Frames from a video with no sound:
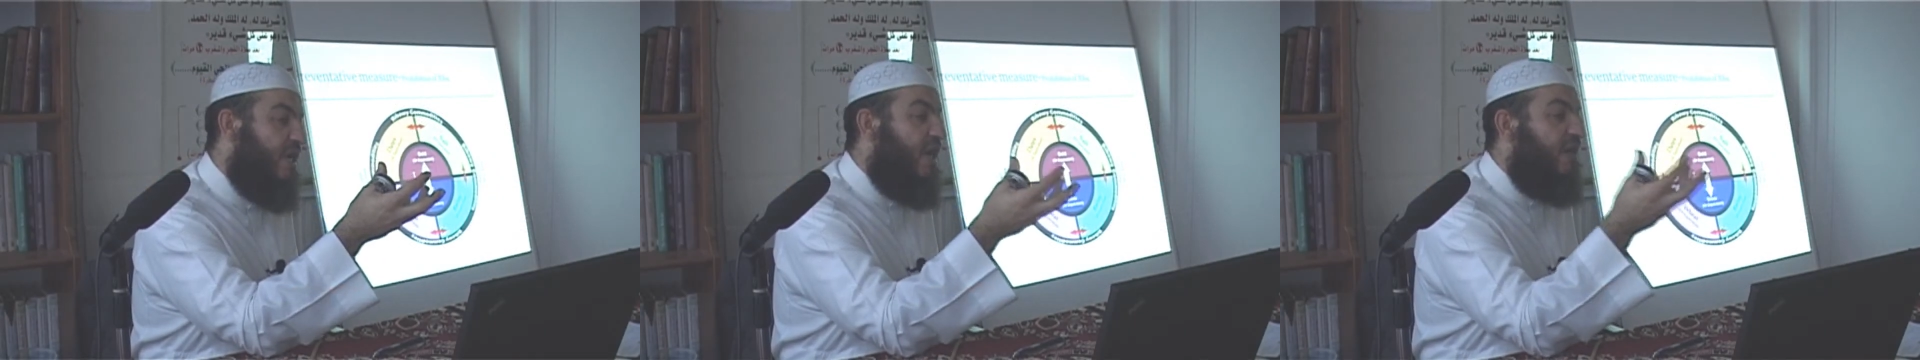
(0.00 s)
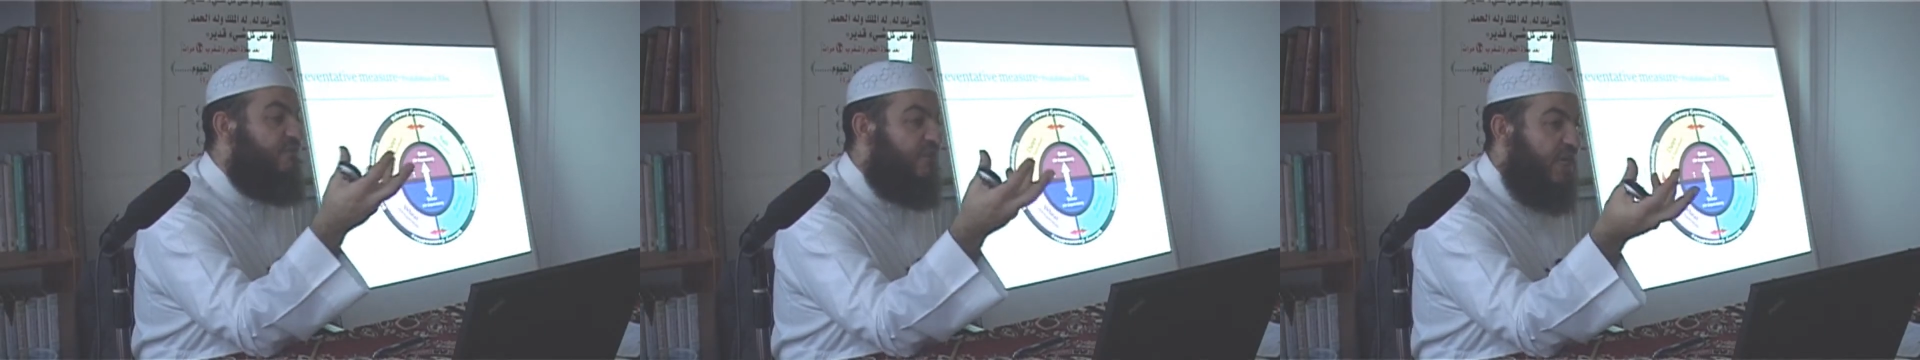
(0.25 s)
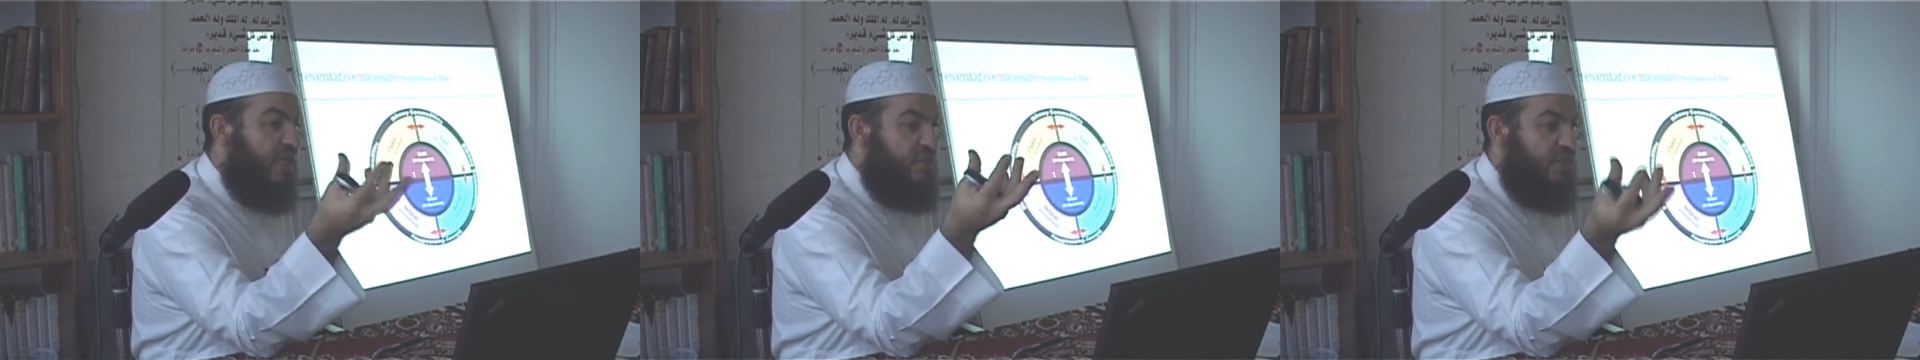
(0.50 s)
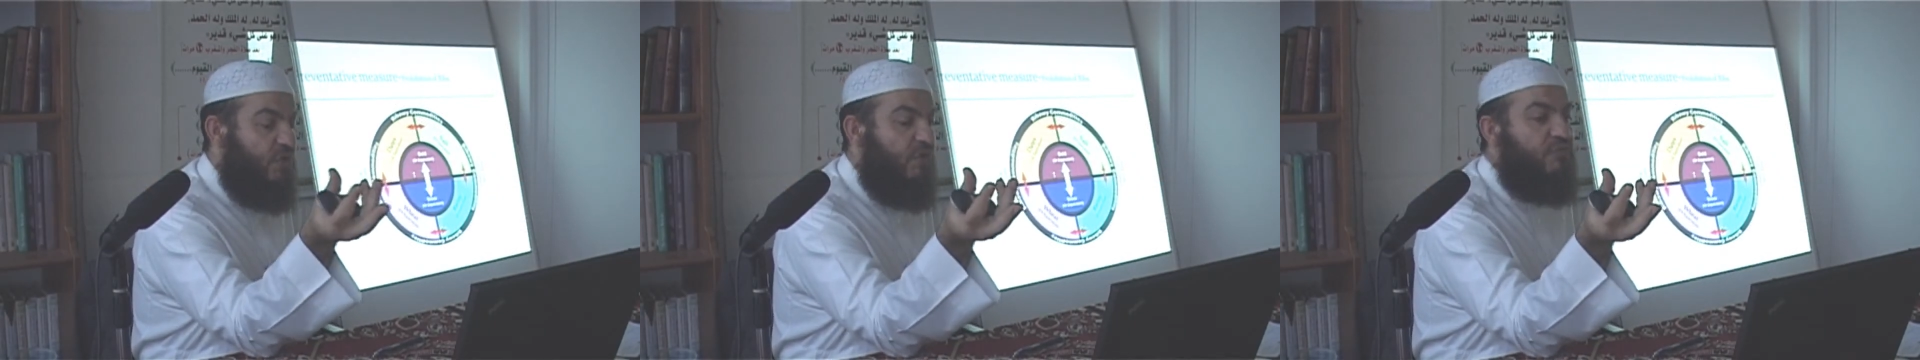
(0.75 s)
0.5
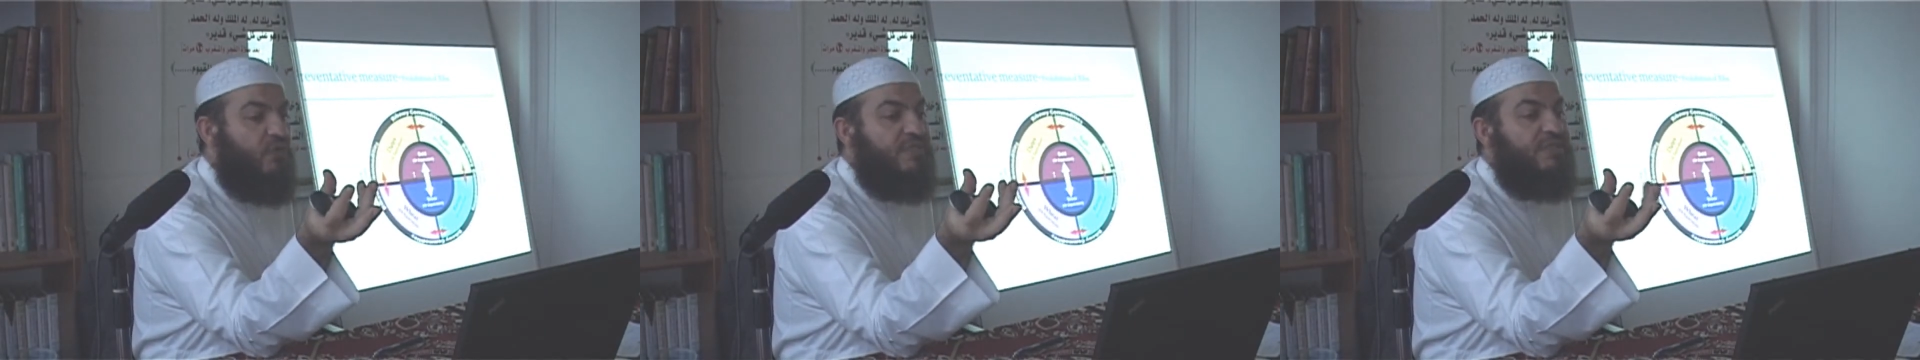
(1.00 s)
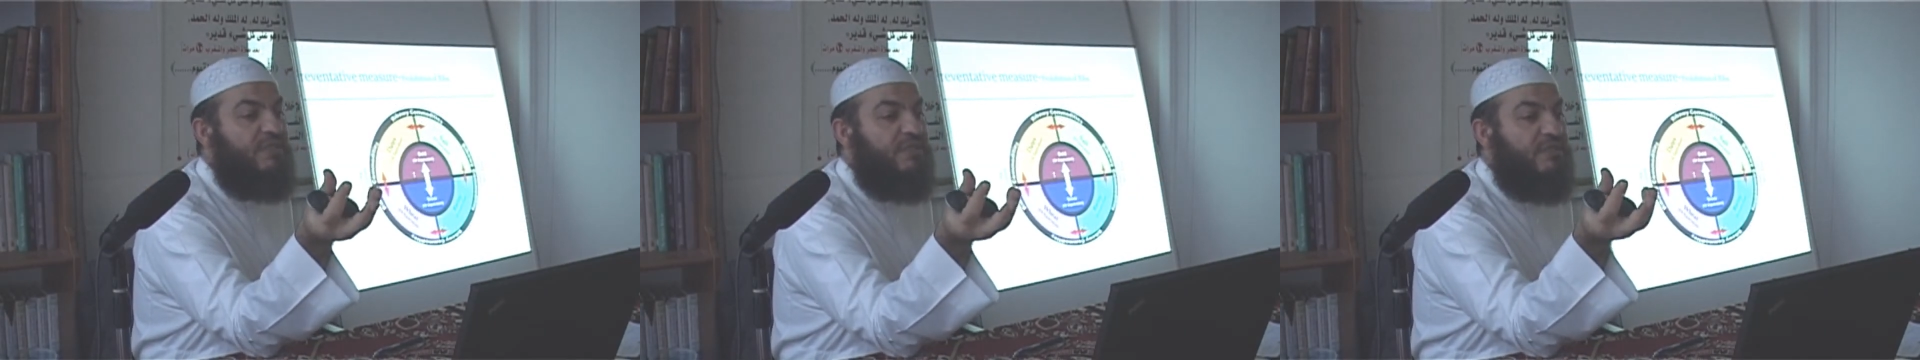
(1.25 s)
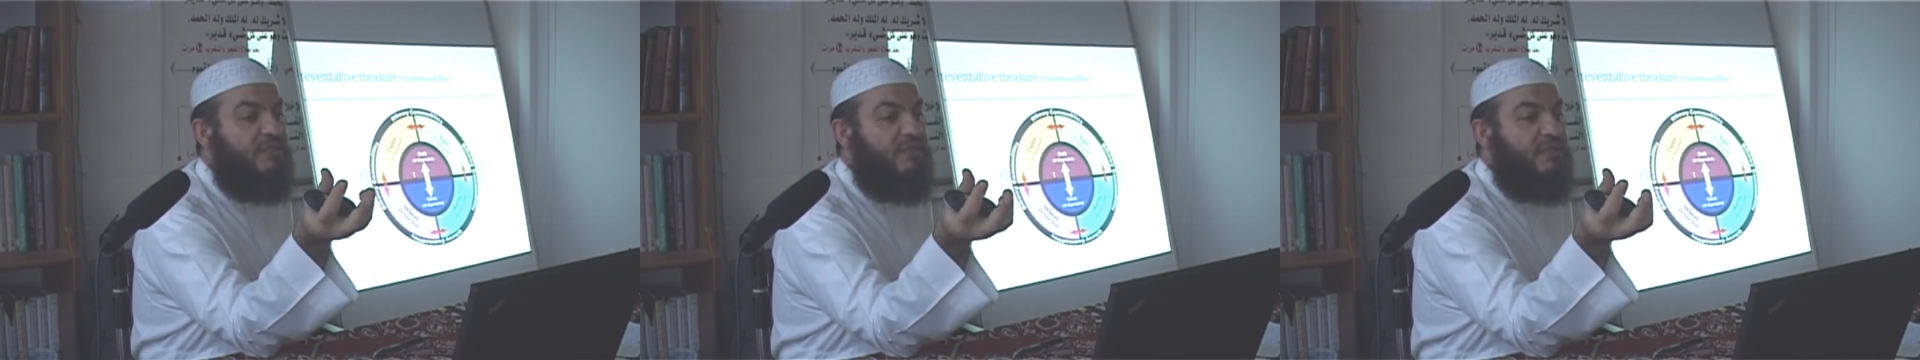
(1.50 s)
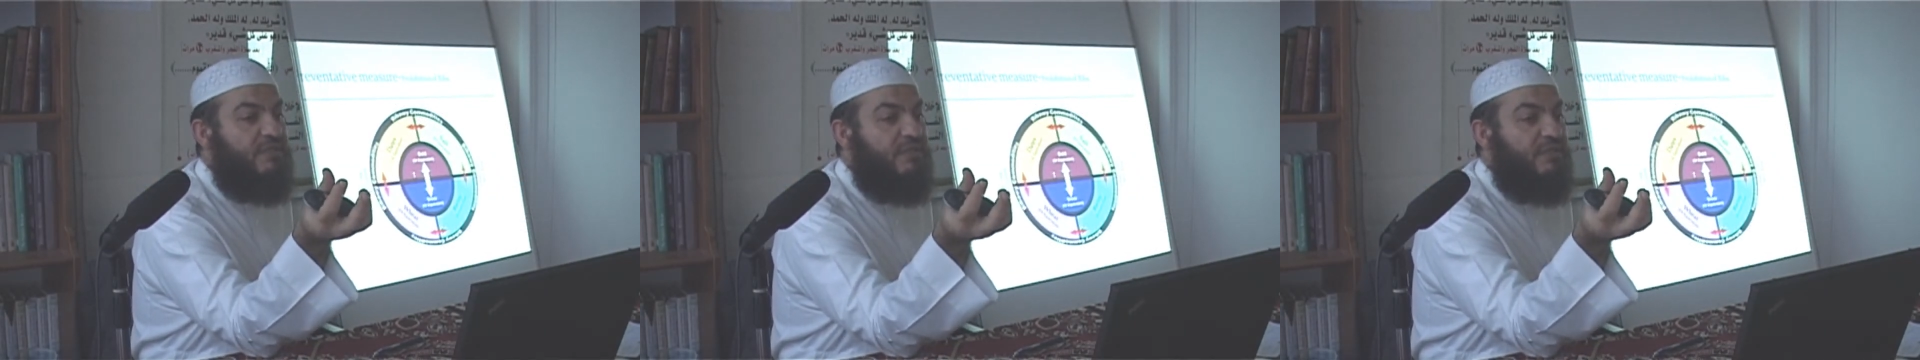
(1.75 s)
kg of what?
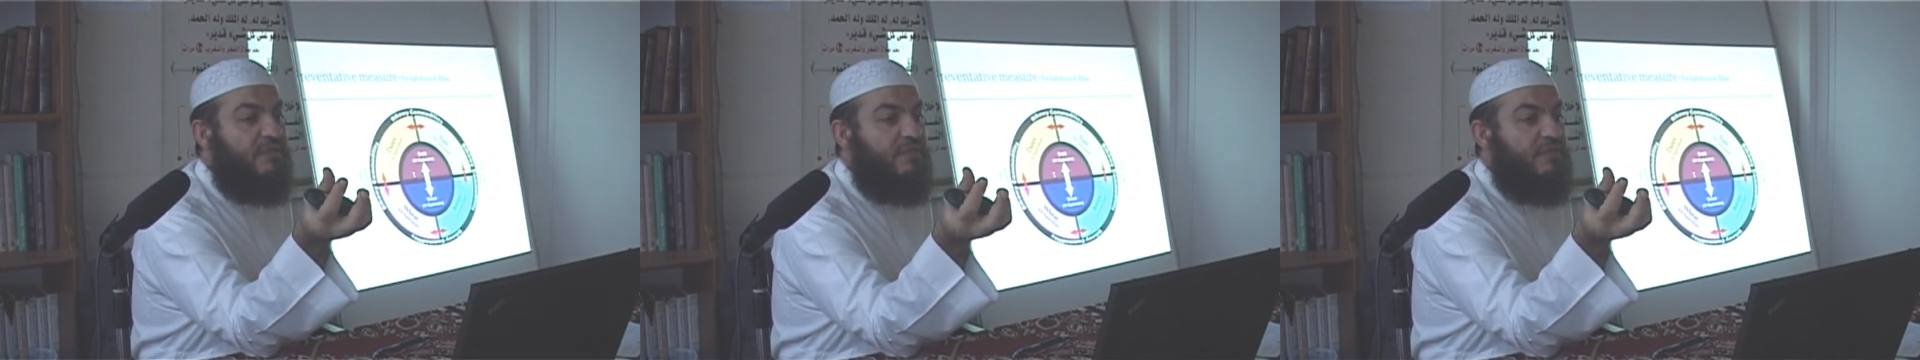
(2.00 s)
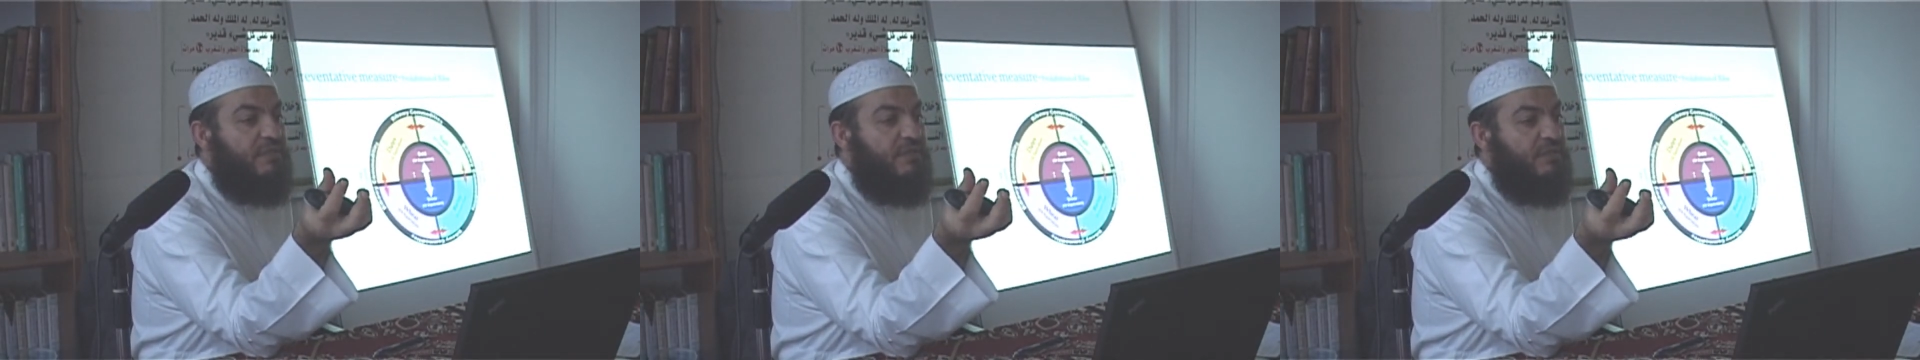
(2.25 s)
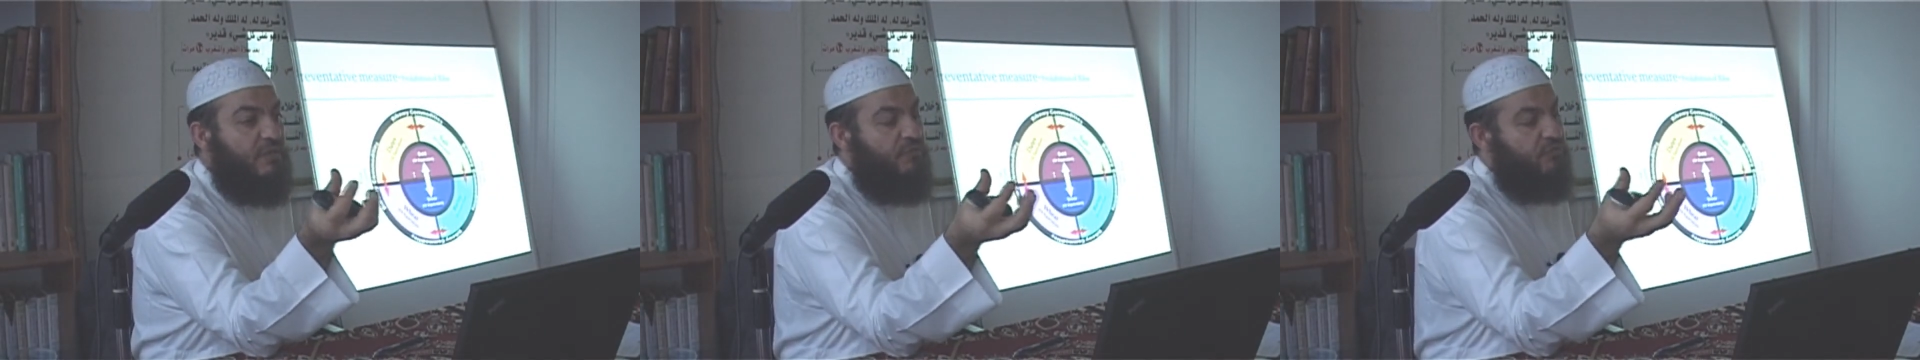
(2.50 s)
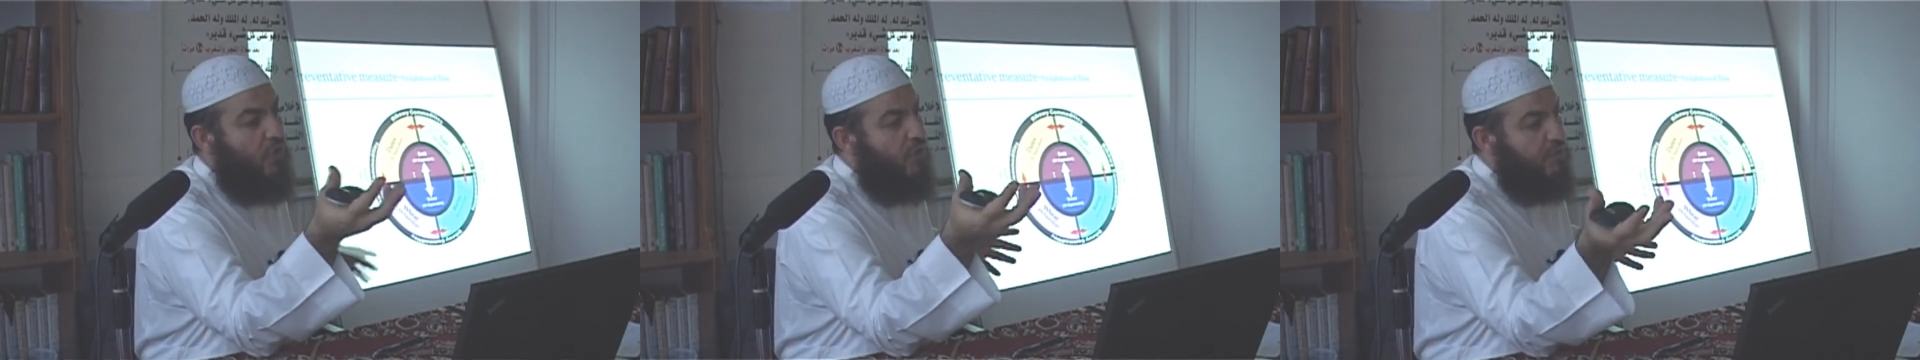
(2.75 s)

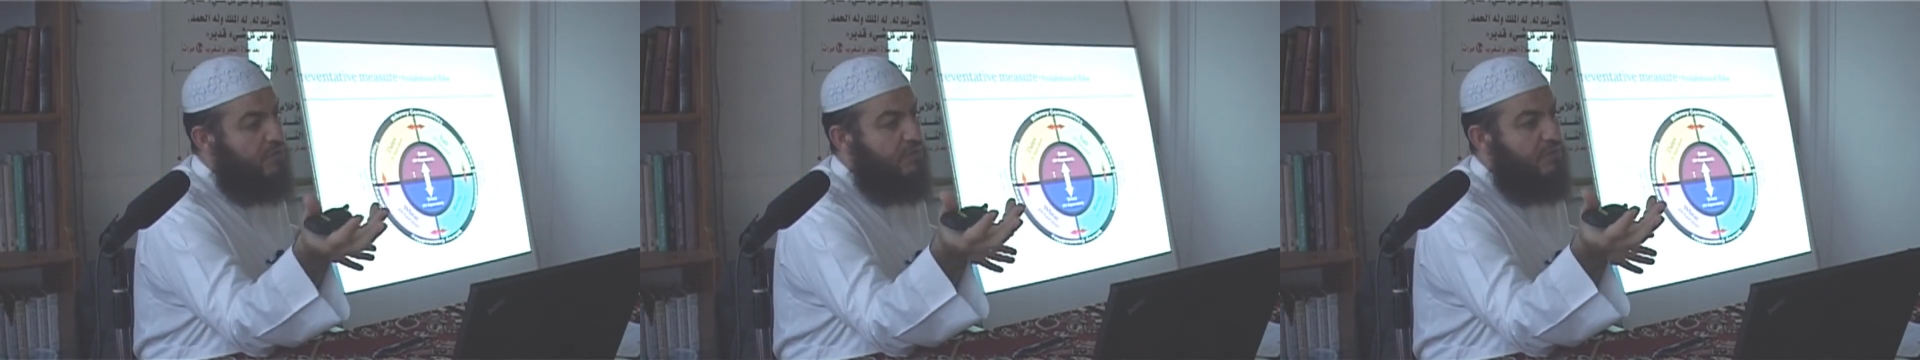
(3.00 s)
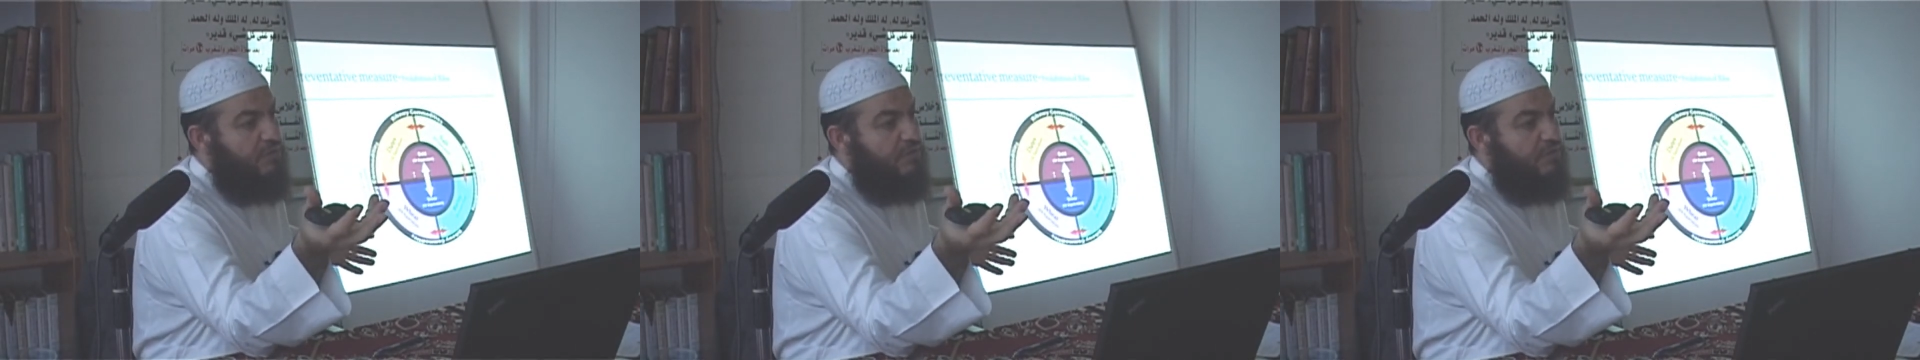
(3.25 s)
Of gold.